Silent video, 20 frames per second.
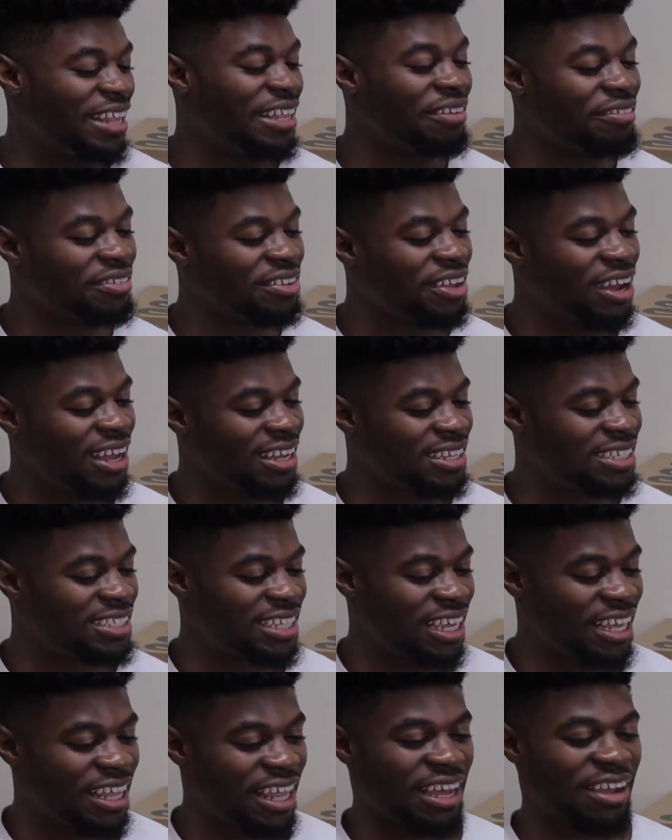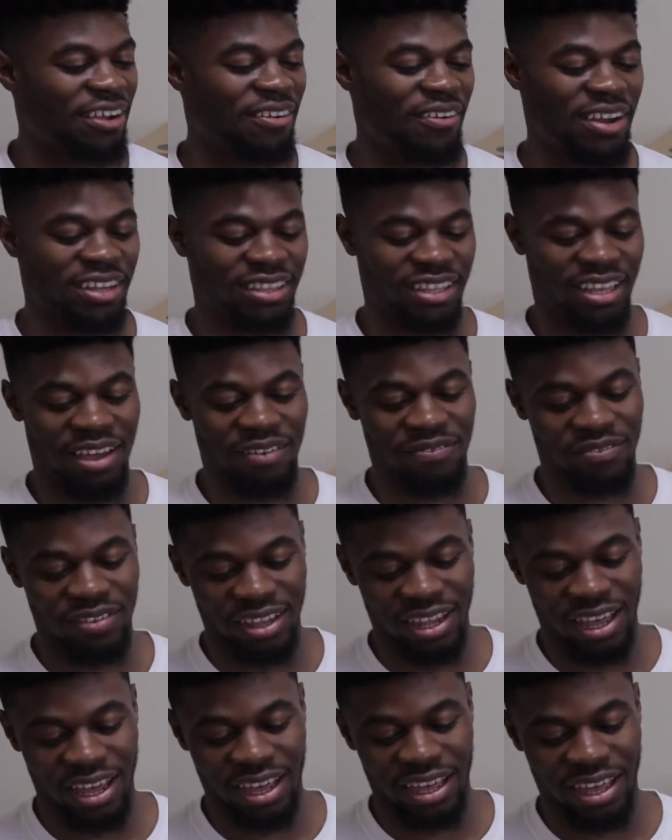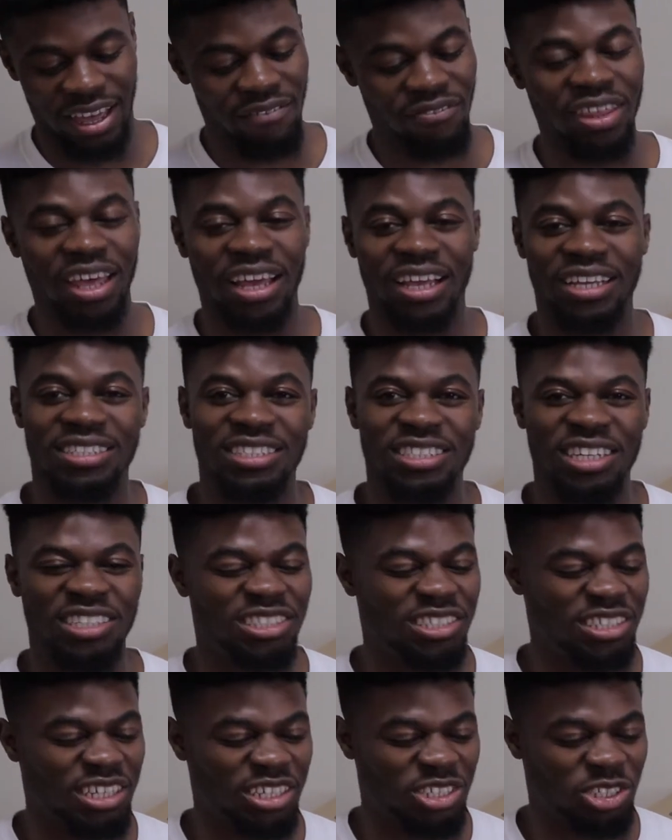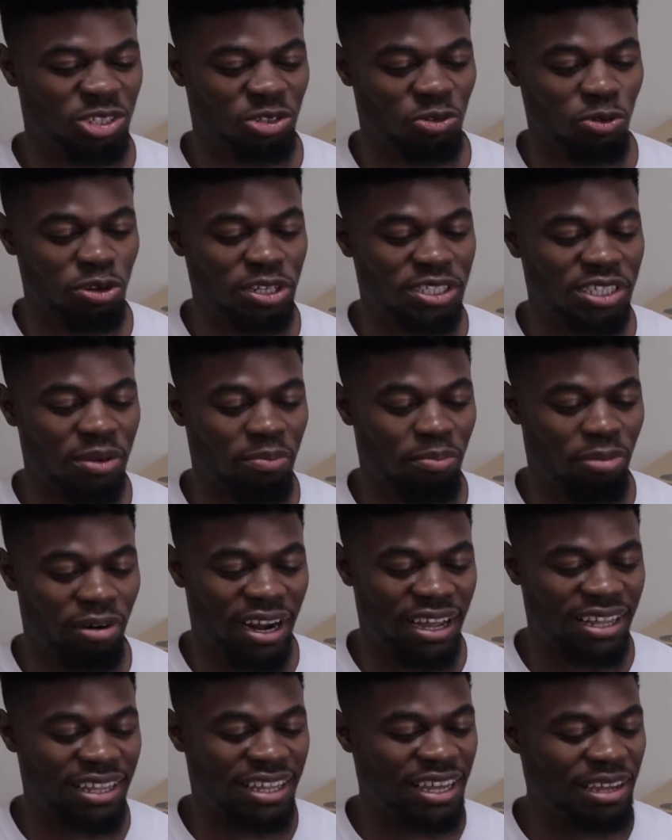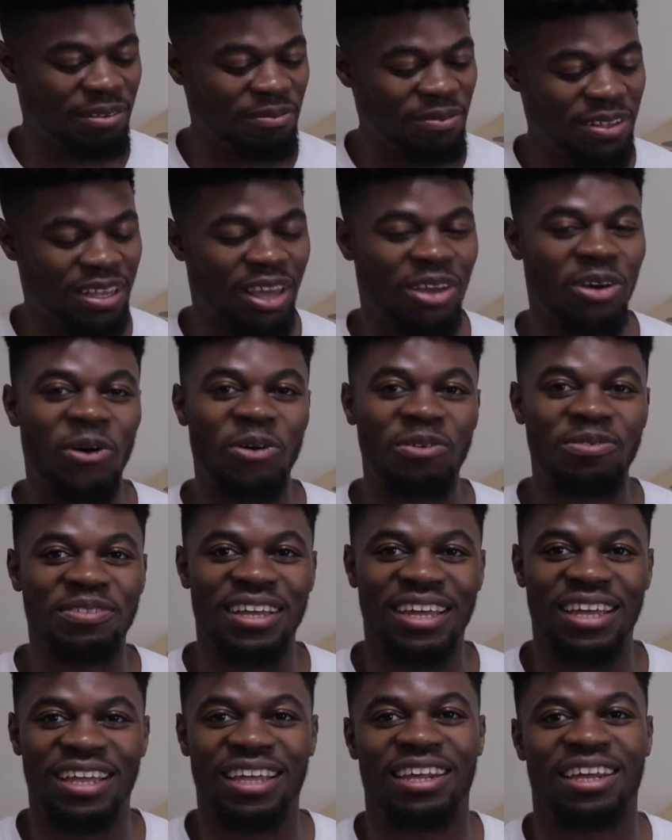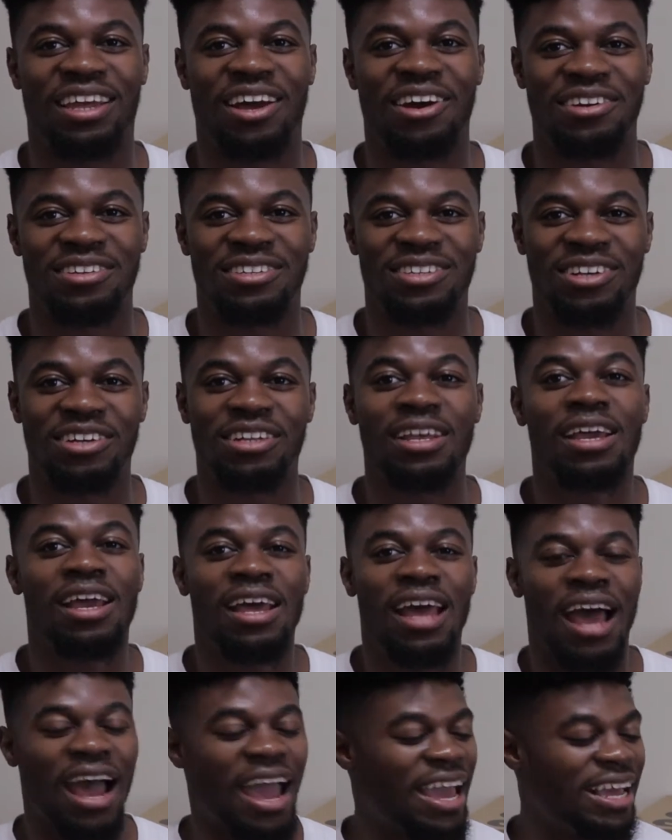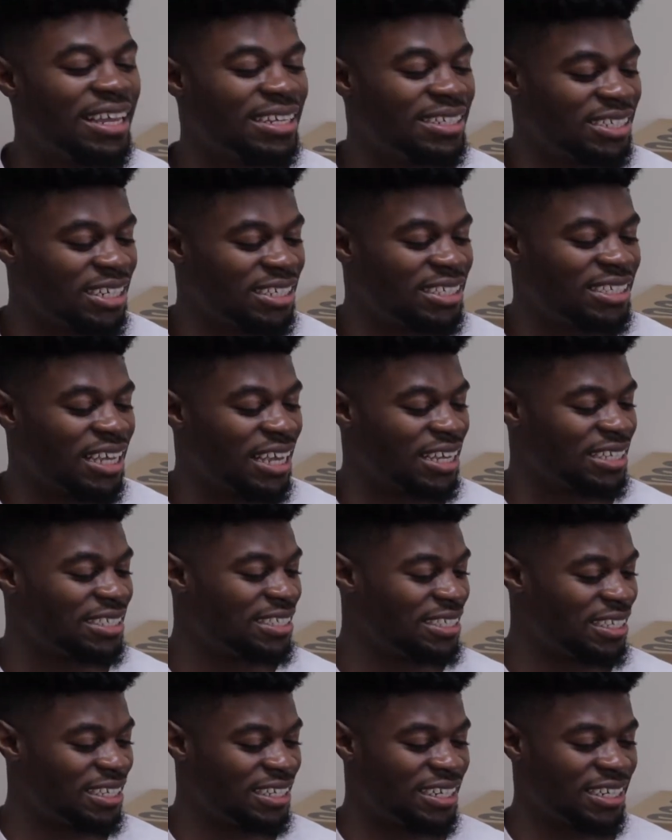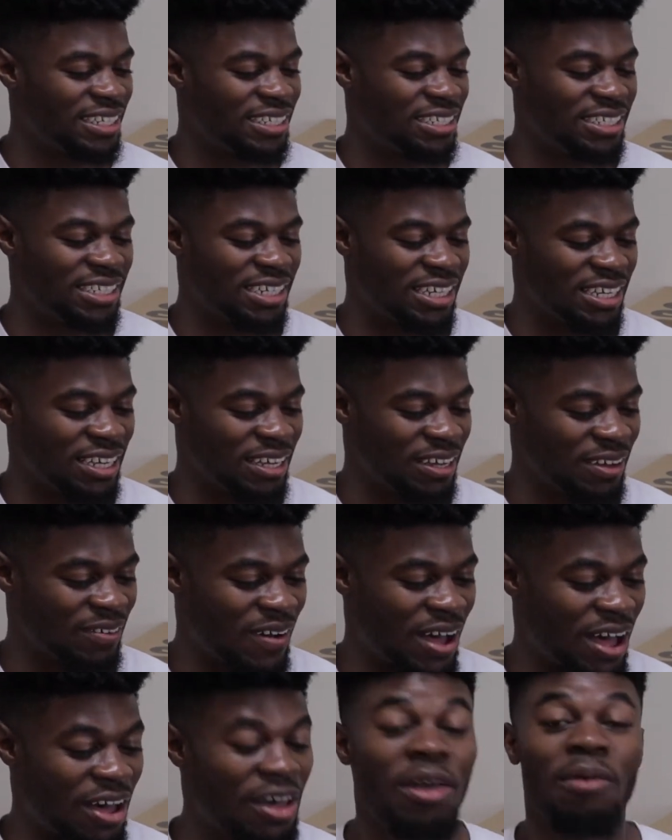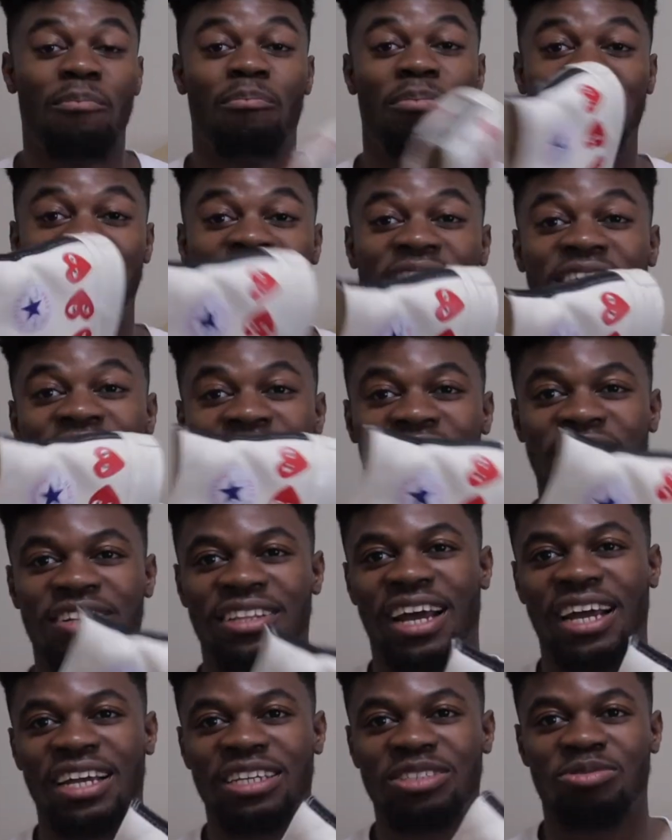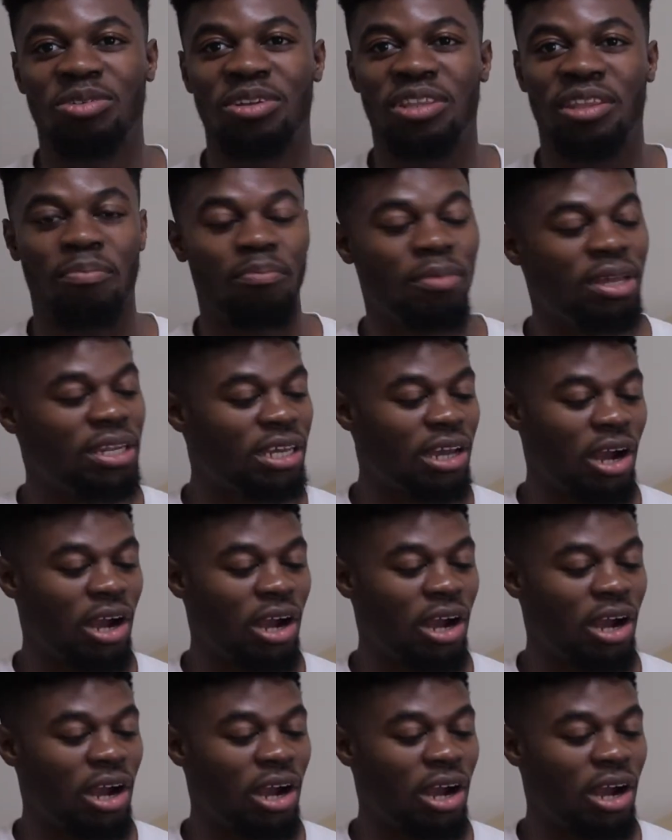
never know how to say that correctly. I feel like it's such an exquisite brand name. Comme des garçons. I hate just saying CDG. Wow. But these are nice with the mini